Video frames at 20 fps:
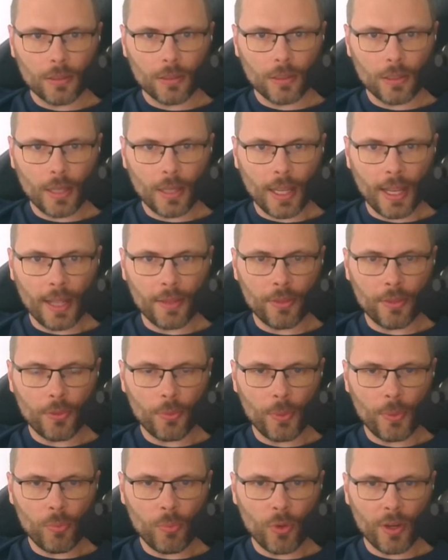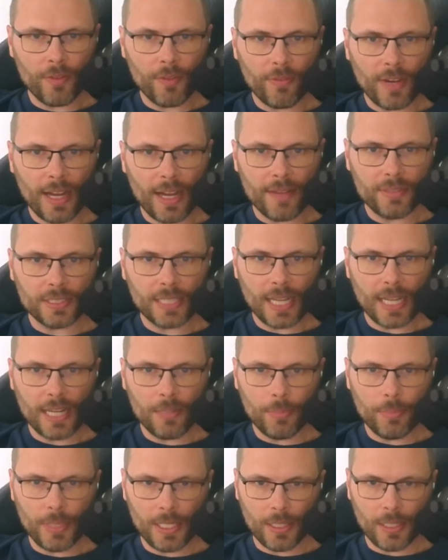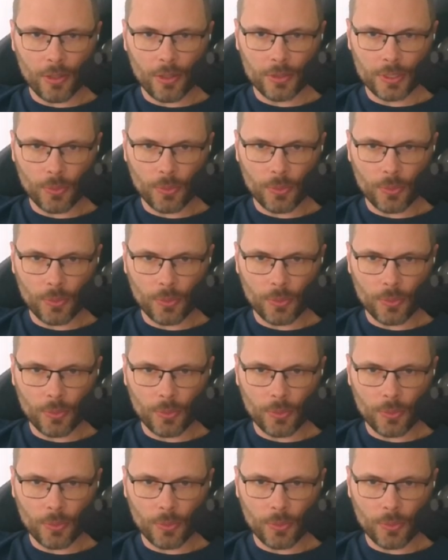And 3.5, signed POs